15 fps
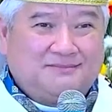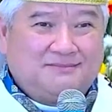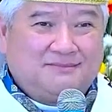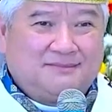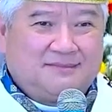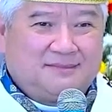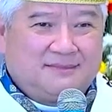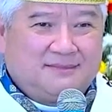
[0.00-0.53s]

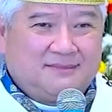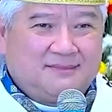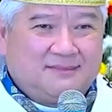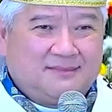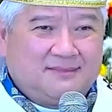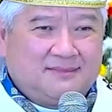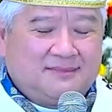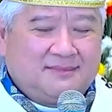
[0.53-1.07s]

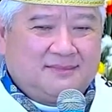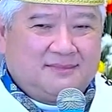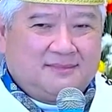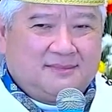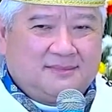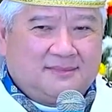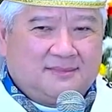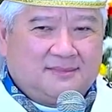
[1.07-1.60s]

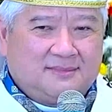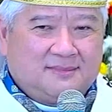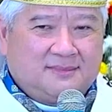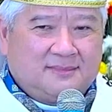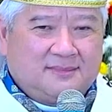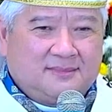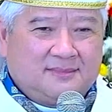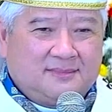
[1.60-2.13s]
[no speech]